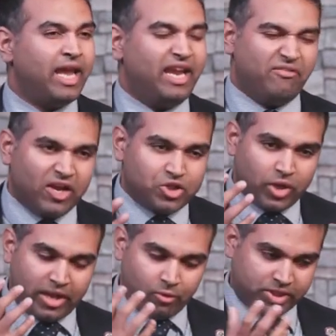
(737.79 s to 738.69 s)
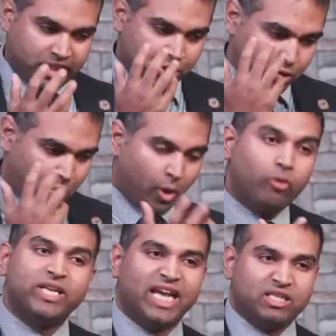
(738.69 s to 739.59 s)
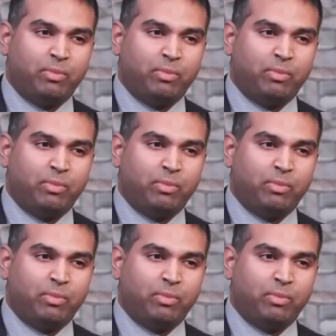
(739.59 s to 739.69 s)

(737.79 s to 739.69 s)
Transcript: Eventually, it was this grotesque